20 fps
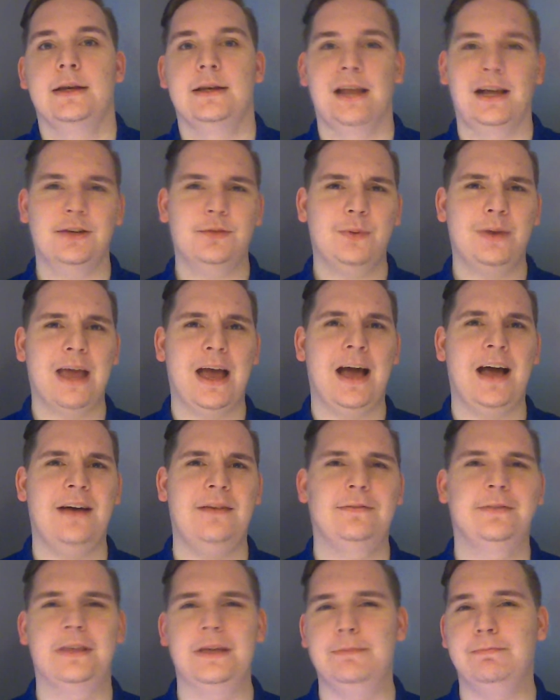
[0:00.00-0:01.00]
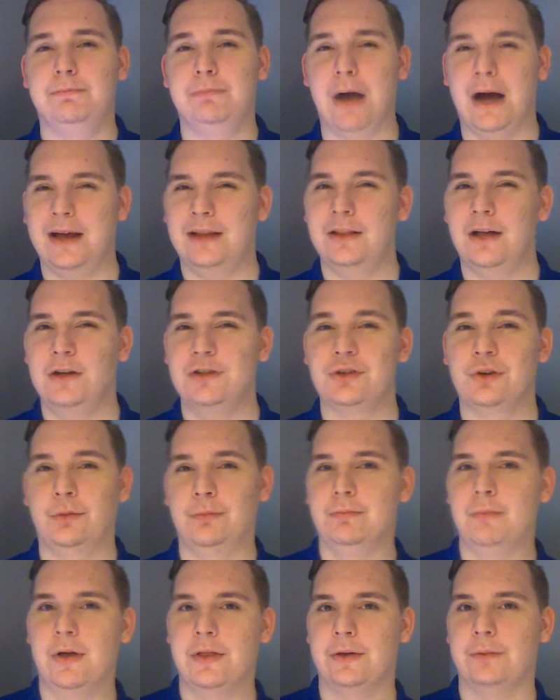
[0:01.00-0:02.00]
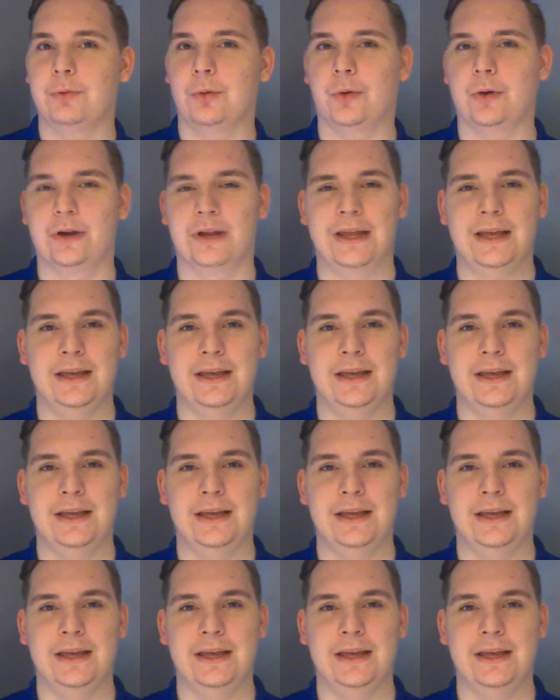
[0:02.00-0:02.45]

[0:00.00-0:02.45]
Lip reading: Next, we have the biological motherboard.